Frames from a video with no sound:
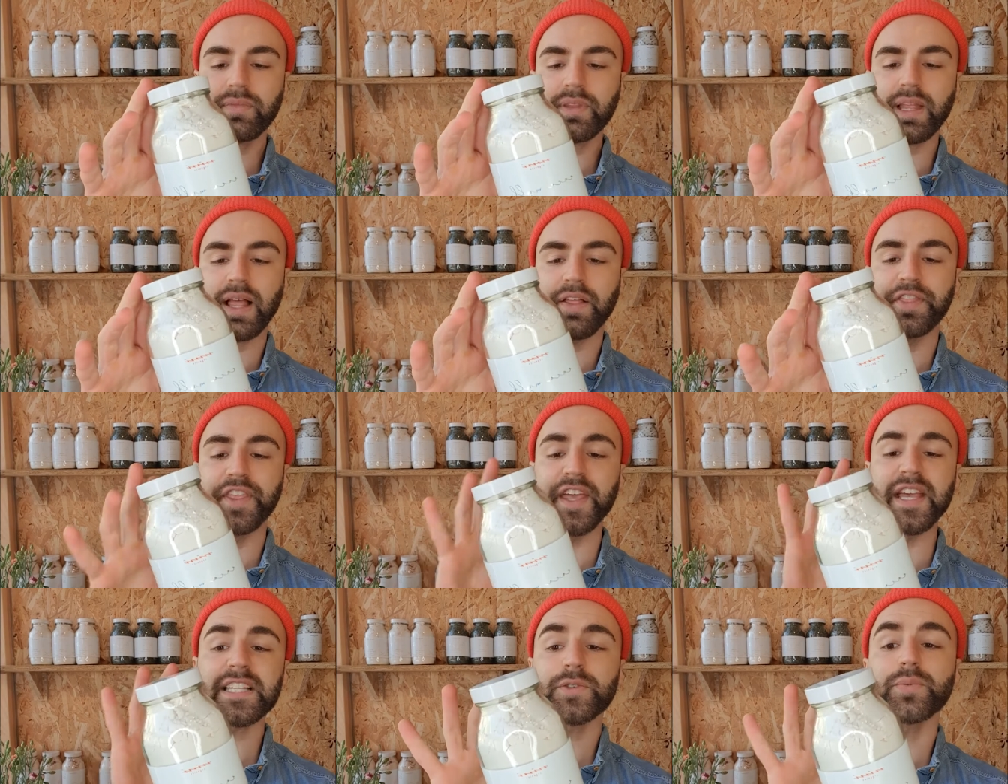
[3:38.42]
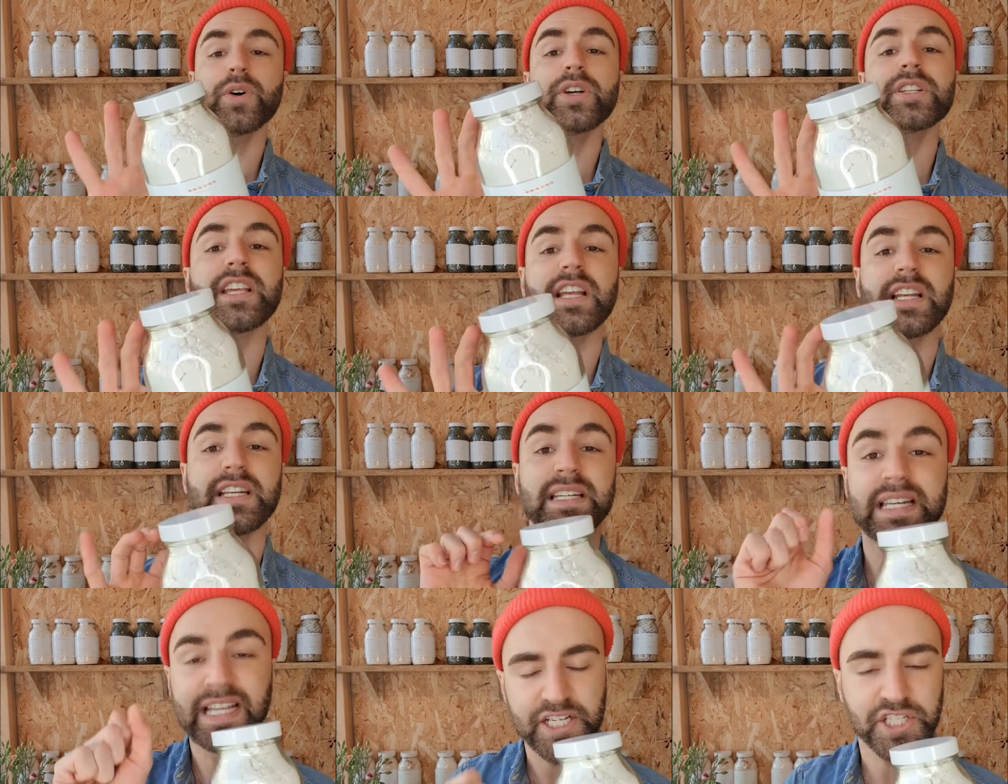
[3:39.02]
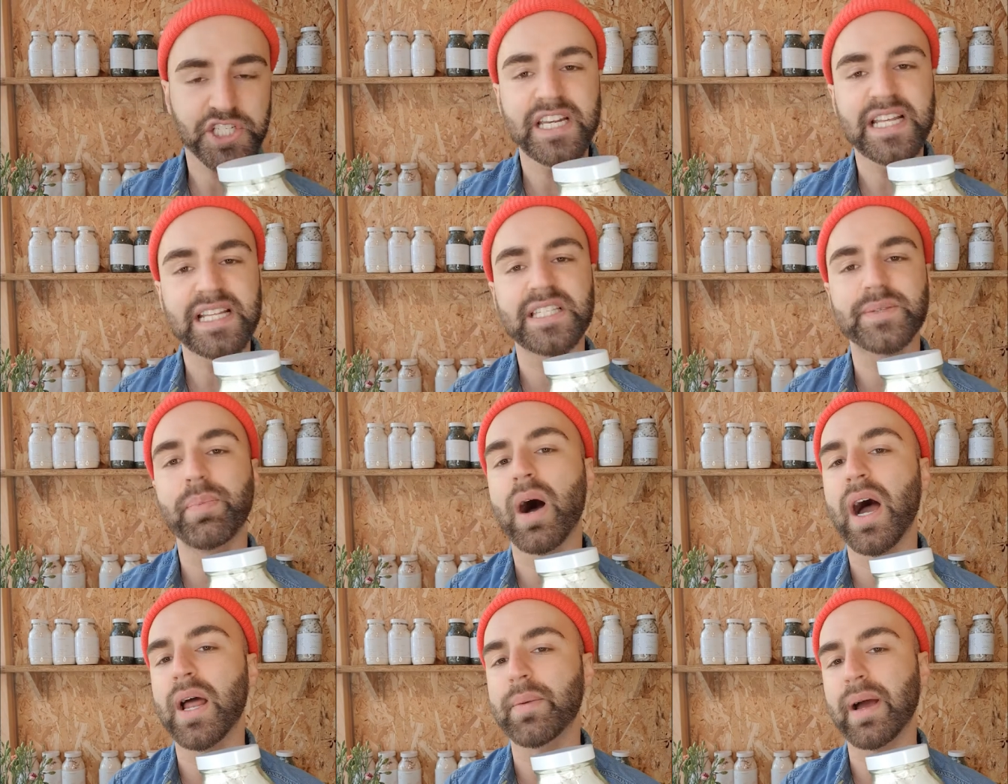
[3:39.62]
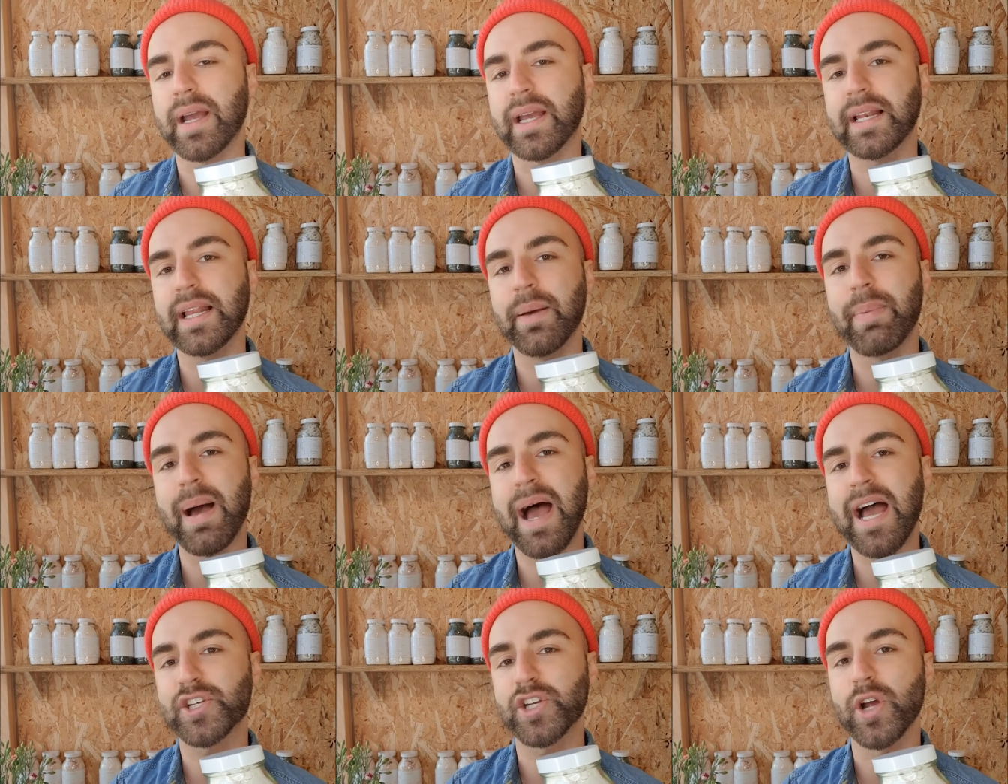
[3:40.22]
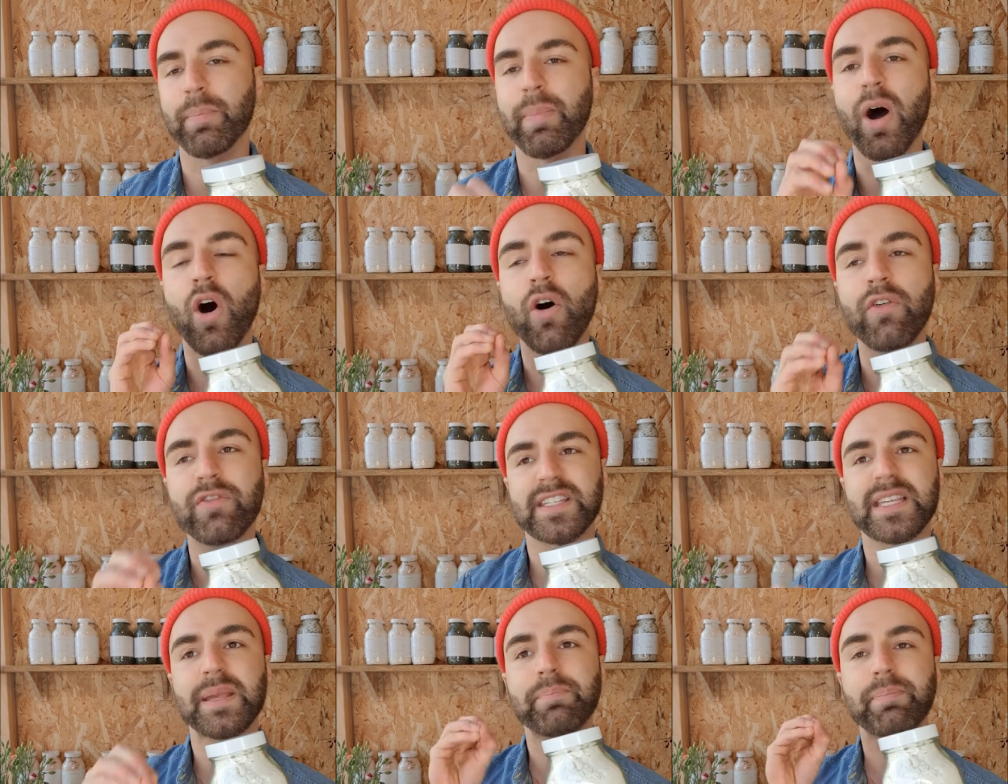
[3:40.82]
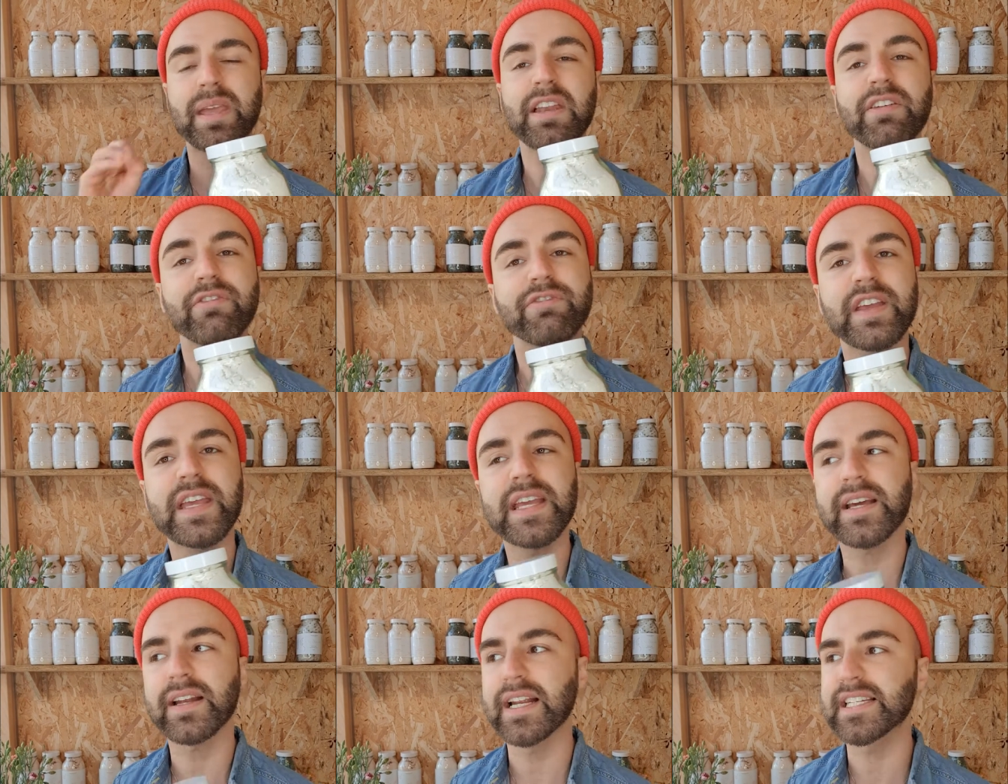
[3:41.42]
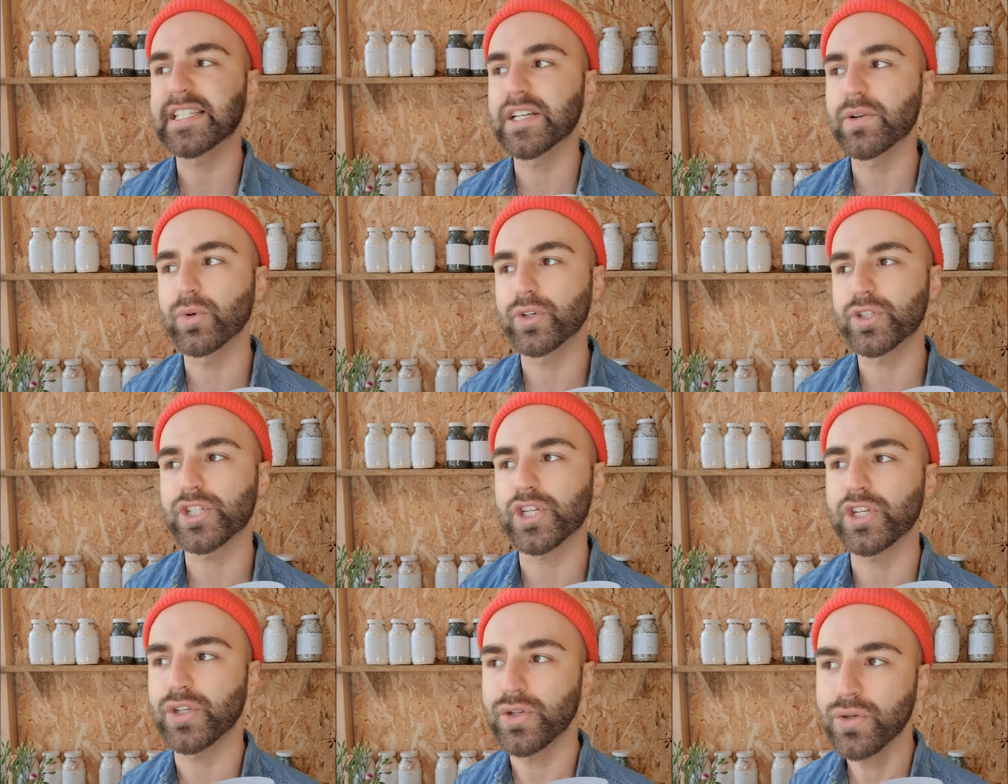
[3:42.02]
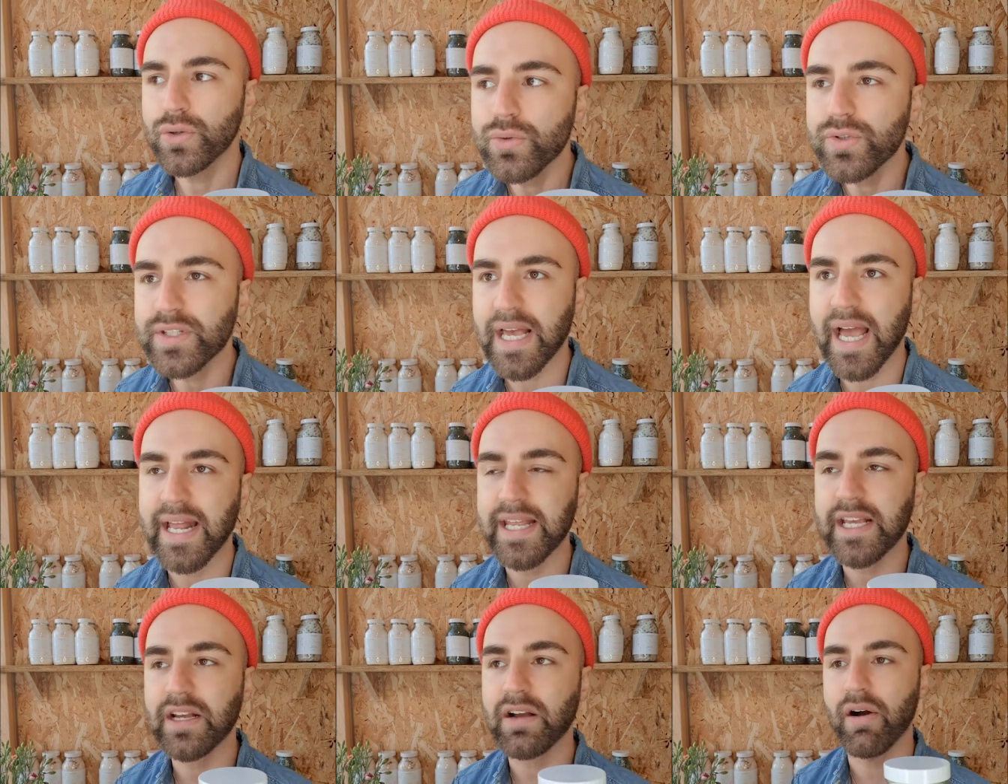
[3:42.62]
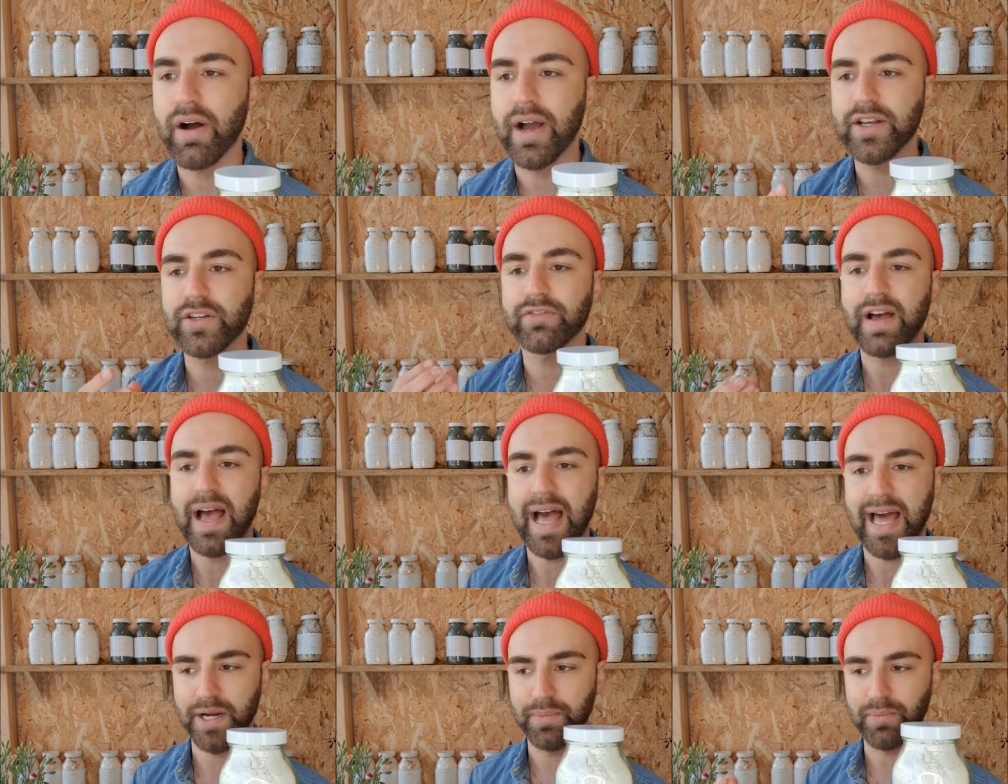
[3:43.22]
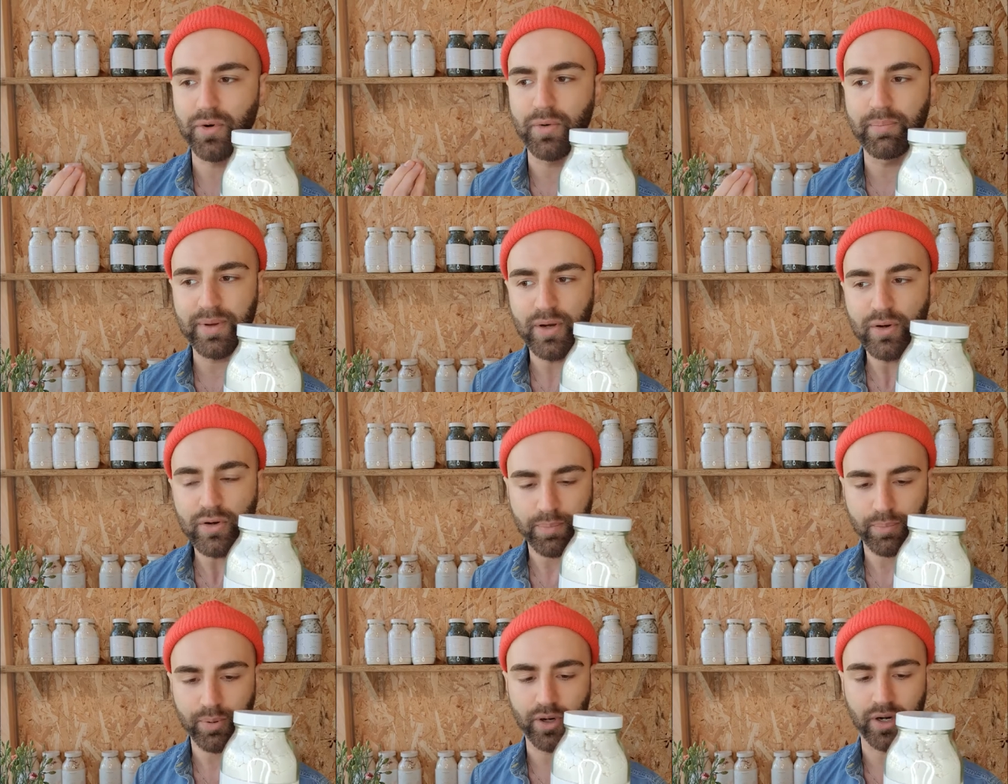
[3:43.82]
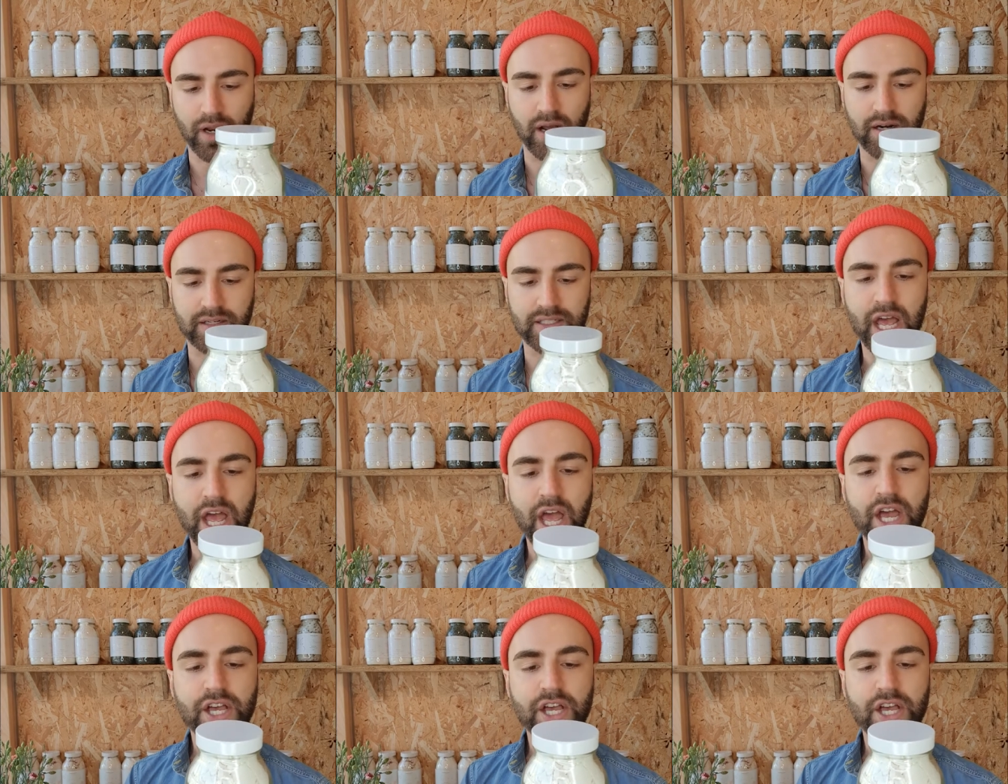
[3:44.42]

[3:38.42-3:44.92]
this was literally inspired by Cleopatra, but obviously being vegan, I didn't want to use any kind of animal milk product.